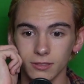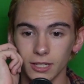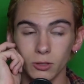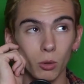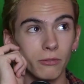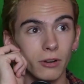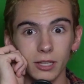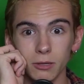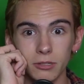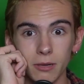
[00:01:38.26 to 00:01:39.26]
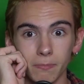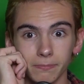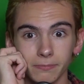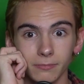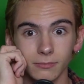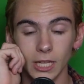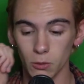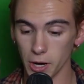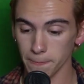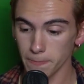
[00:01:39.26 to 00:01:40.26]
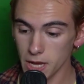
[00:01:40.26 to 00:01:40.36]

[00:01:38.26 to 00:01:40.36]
I totally forgot that was him. Anyway,